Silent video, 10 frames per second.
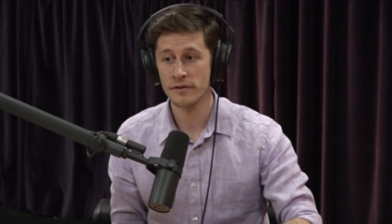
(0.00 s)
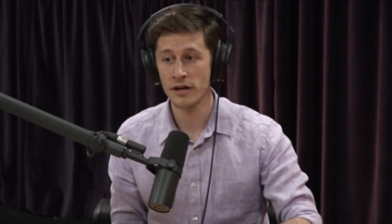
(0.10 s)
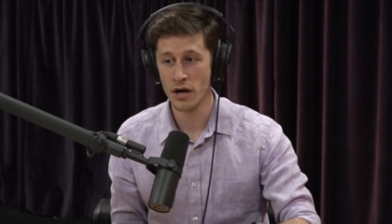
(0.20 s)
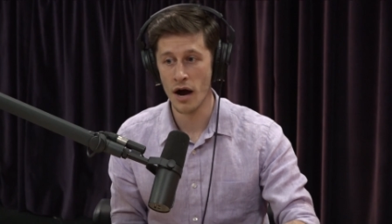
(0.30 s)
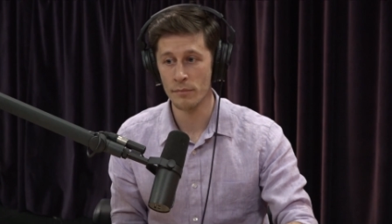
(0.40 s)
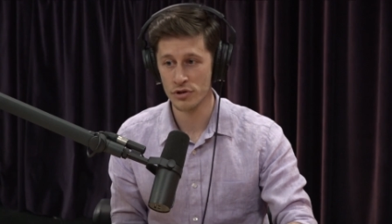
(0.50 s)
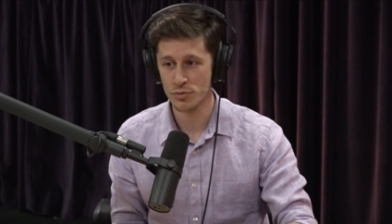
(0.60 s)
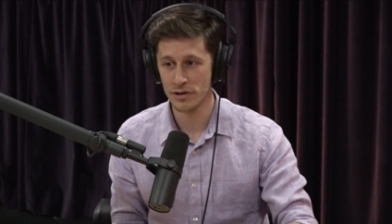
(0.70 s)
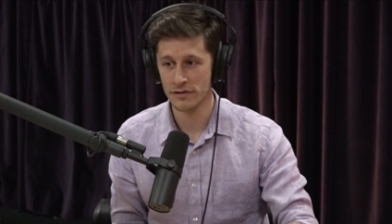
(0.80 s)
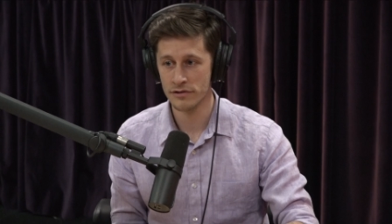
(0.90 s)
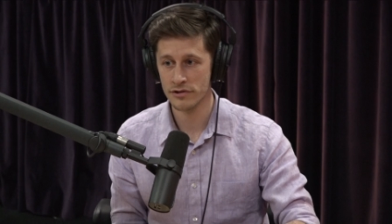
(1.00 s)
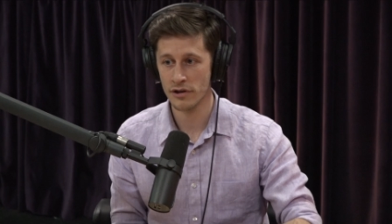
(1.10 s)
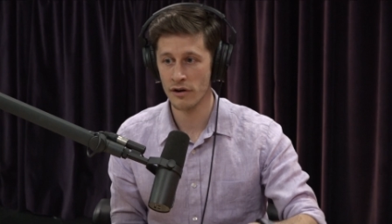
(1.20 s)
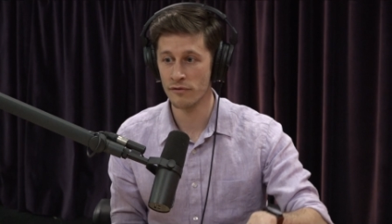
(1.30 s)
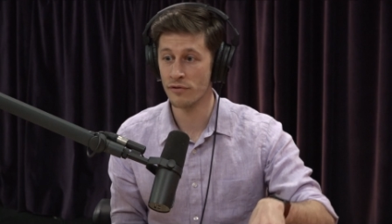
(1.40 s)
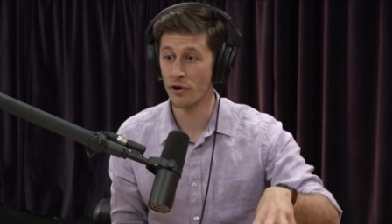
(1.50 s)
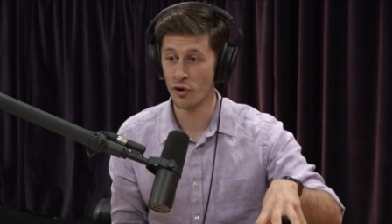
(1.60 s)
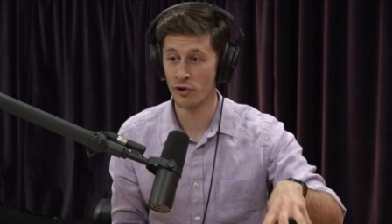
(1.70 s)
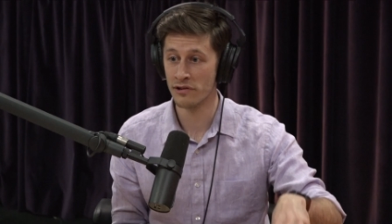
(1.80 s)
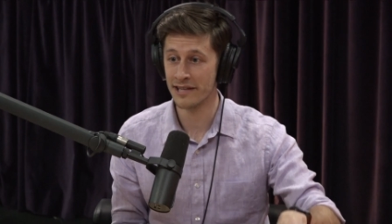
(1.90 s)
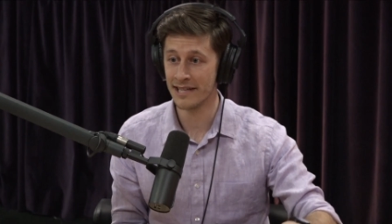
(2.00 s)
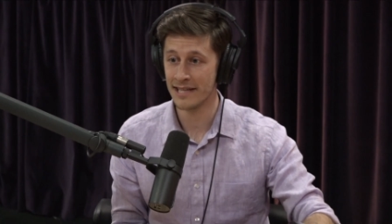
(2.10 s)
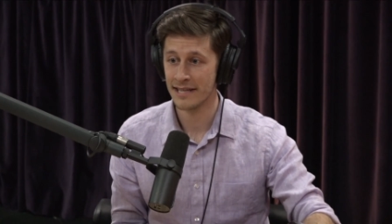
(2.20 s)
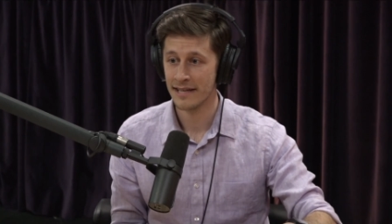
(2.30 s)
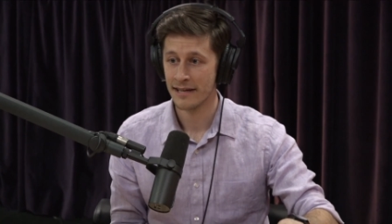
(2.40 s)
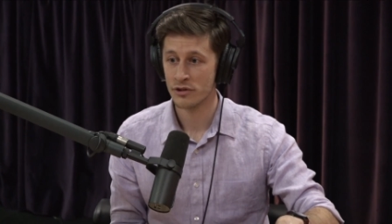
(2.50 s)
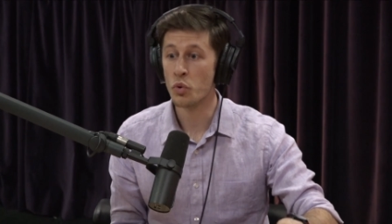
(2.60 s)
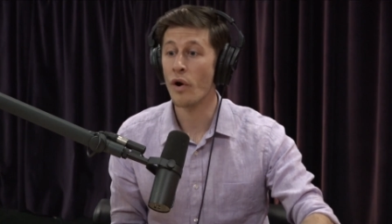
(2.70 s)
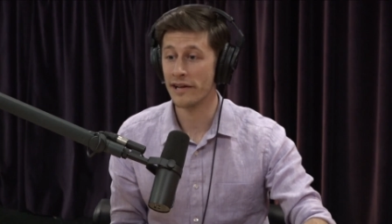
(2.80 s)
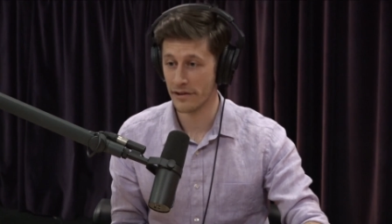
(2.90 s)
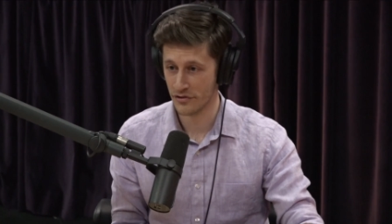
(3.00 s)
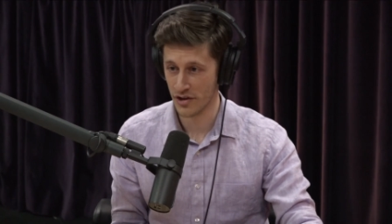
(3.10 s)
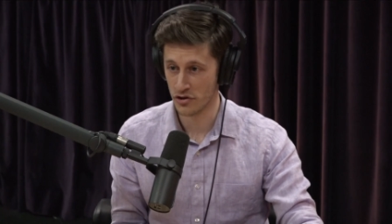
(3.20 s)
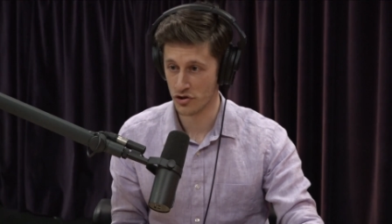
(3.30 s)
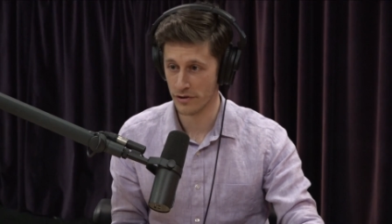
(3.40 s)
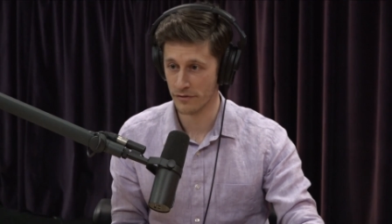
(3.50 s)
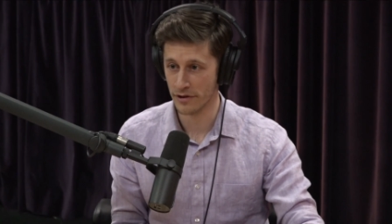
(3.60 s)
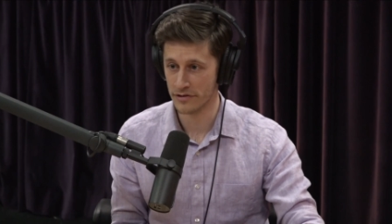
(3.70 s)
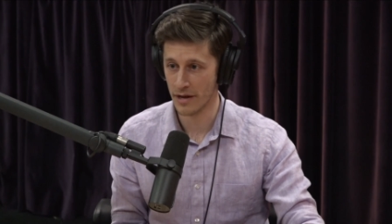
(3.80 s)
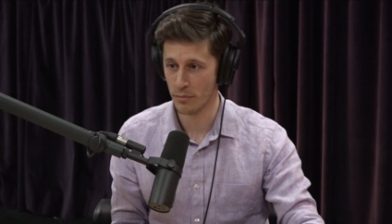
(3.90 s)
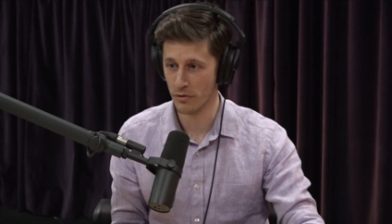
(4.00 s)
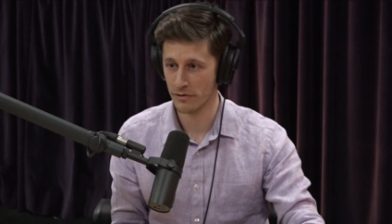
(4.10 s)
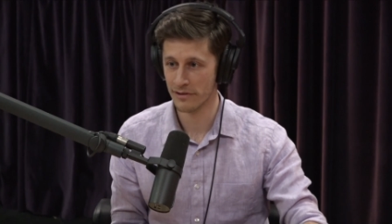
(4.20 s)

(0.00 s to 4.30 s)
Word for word: accomplishments of the early 20th century, for example,